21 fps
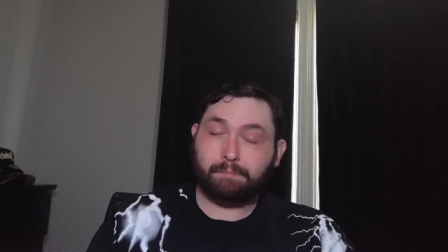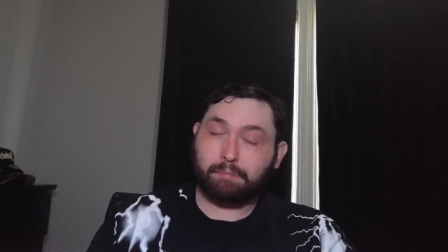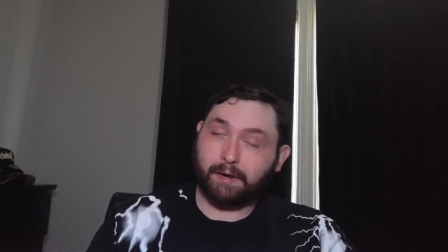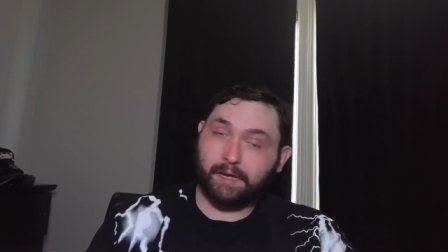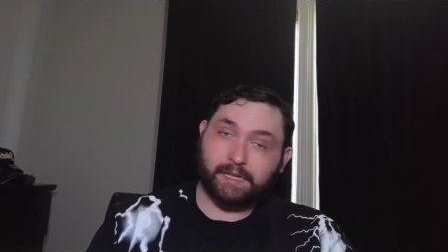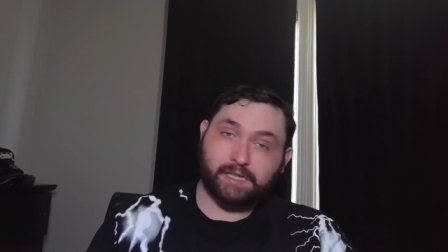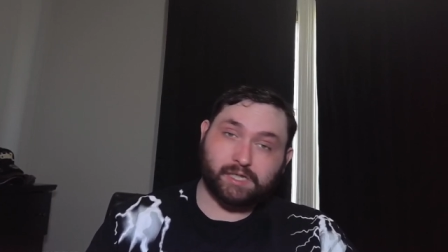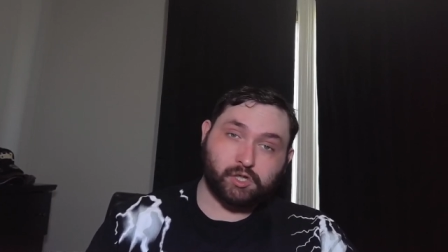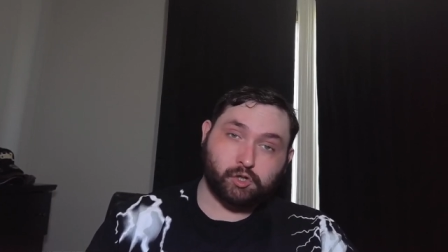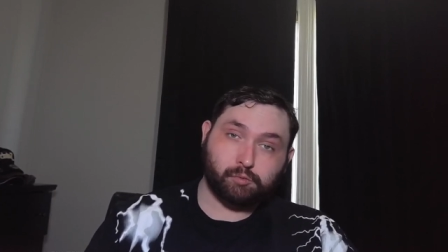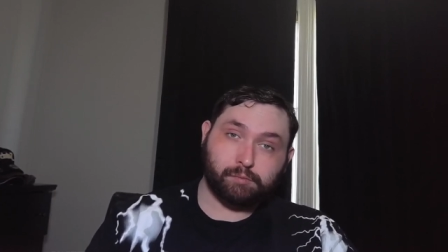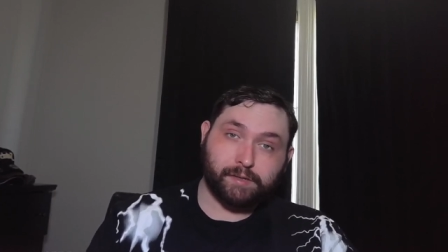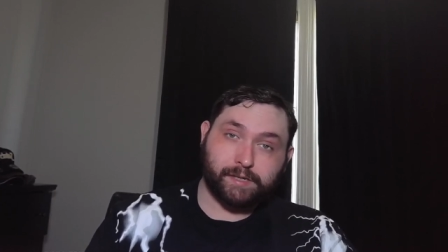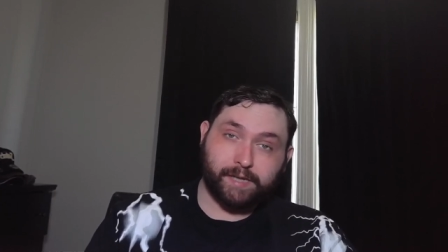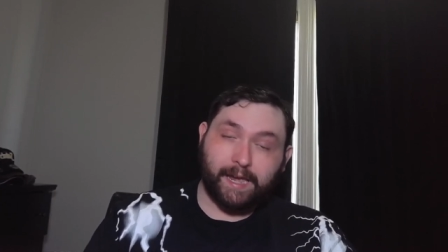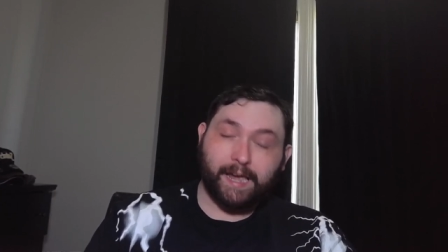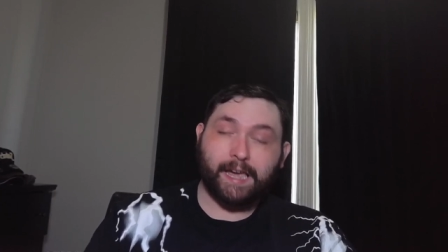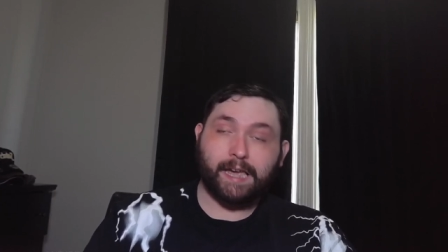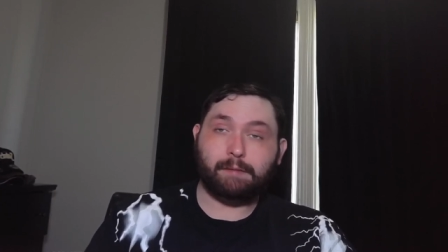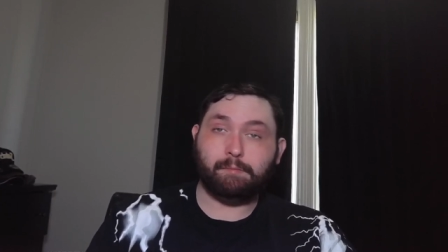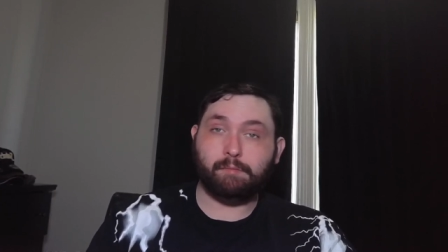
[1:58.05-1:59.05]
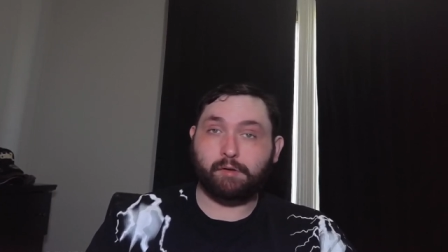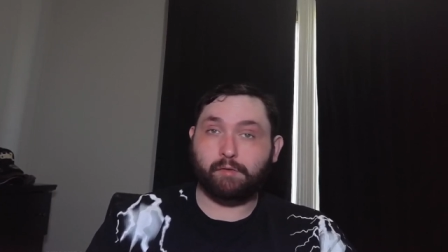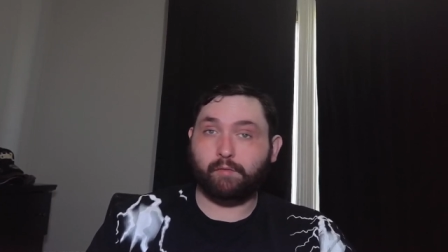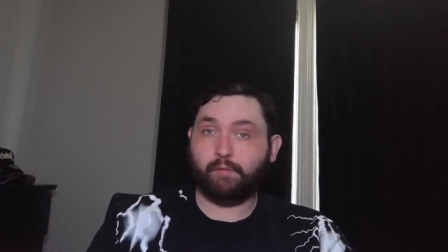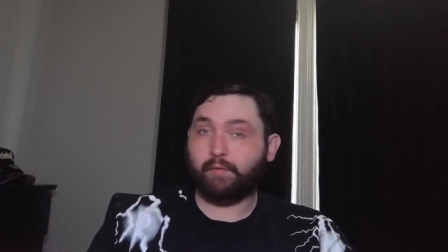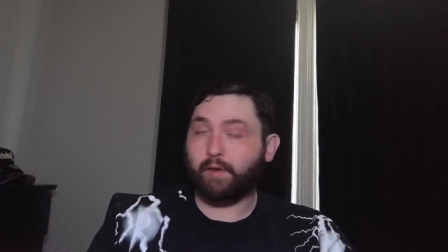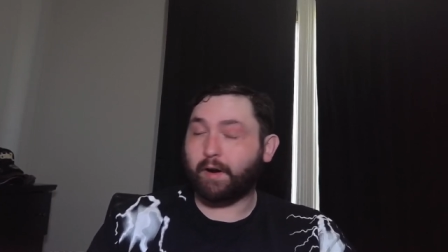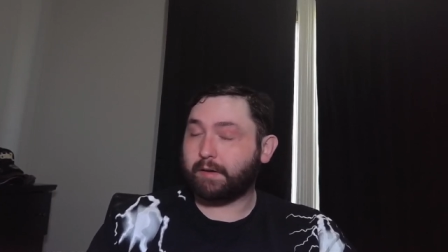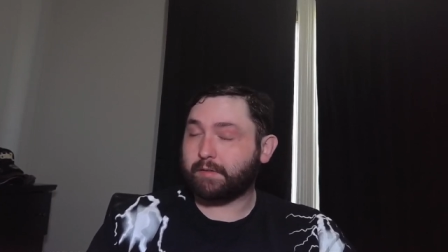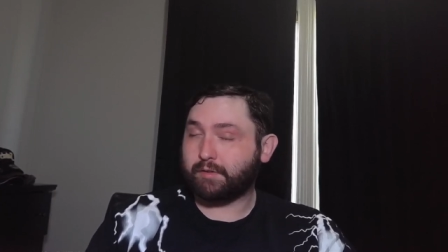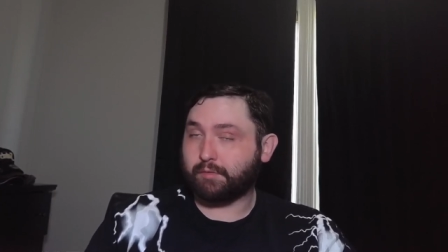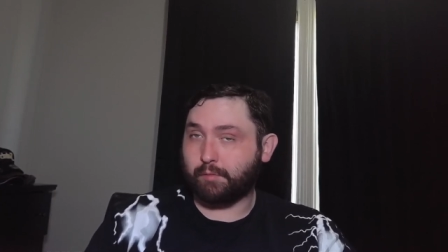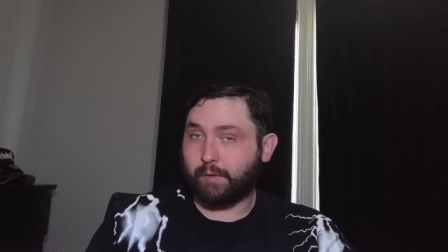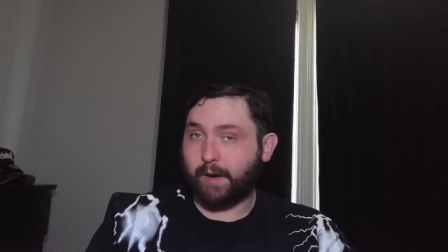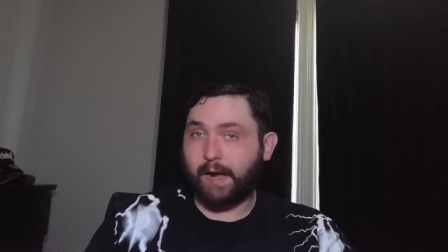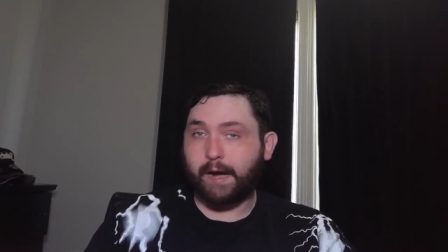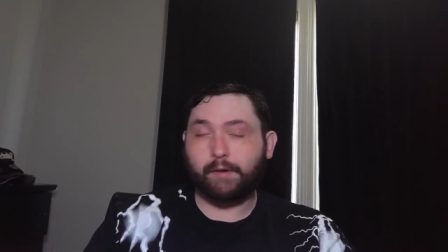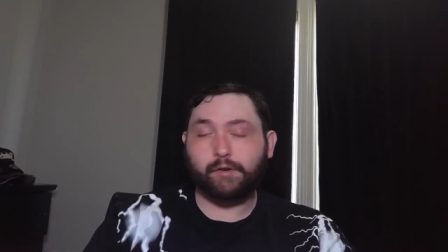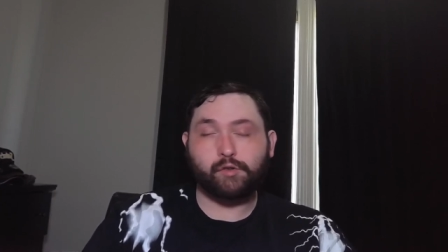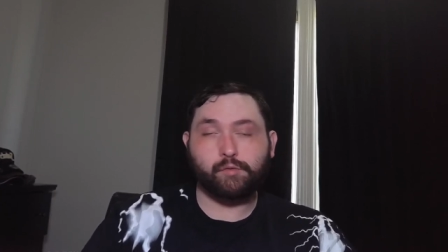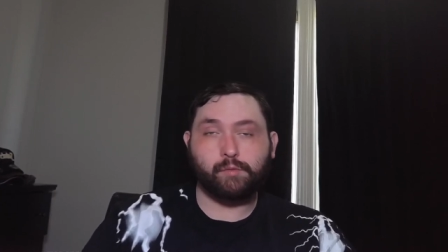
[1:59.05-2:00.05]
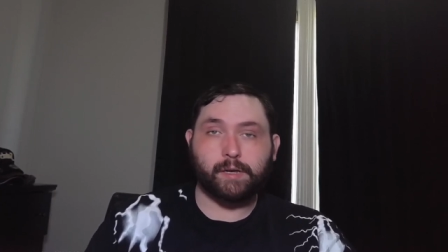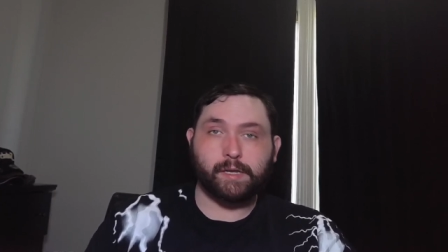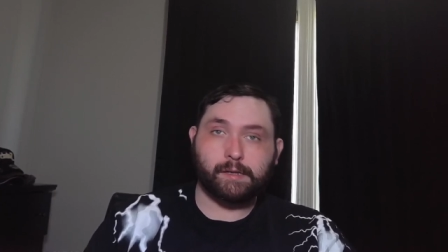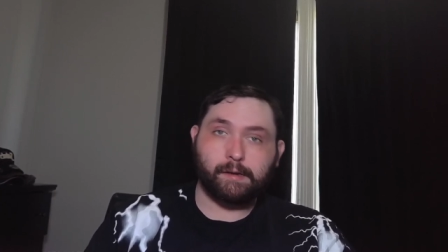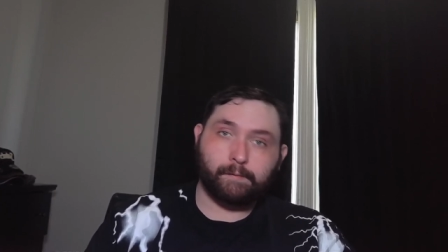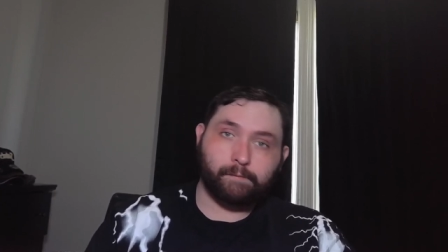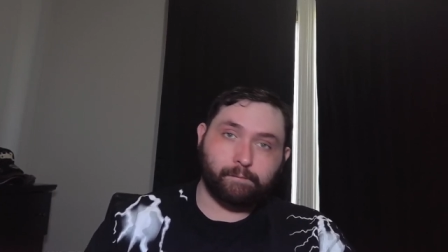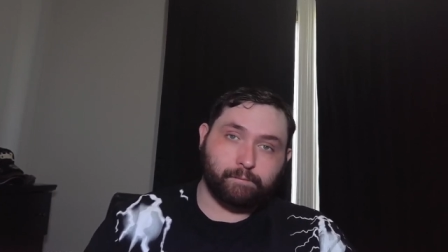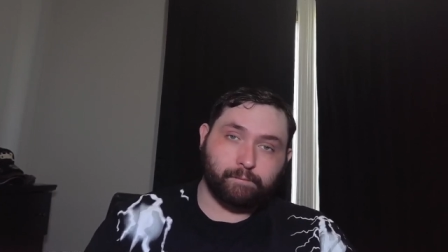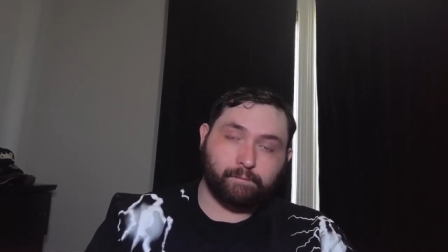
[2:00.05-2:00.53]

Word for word: to play a stupid game. You fucked around, you end up